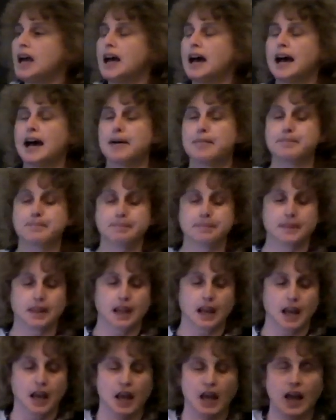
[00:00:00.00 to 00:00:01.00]
Um,
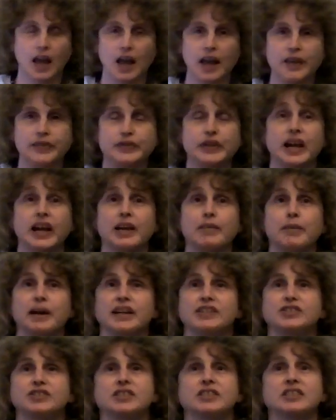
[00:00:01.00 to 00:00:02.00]
Dan
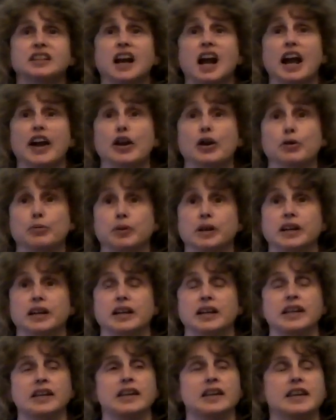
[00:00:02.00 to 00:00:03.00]
mentioned, and I
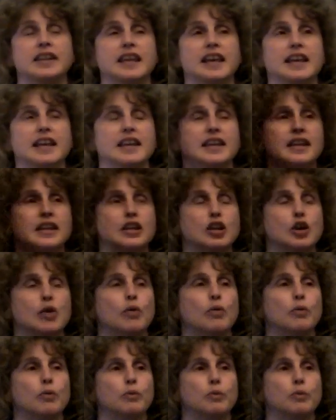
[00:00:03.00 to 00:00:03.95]
agree, that you know